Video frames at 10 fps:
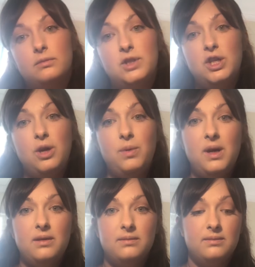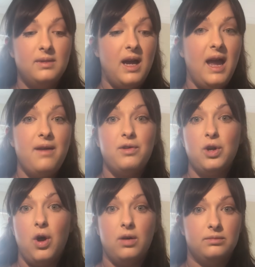Do you know what? I haven't
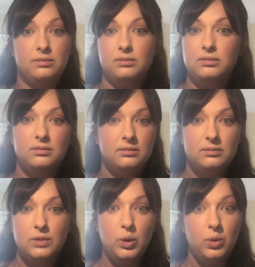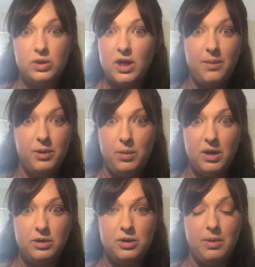got all the time in the
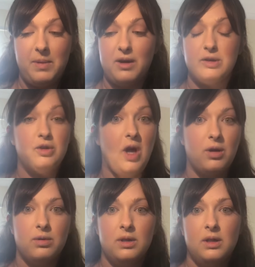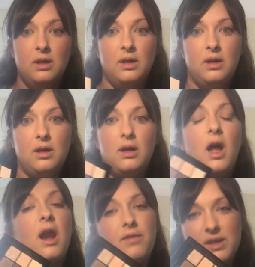world to do my brows, so I
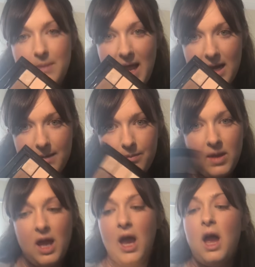love this palette.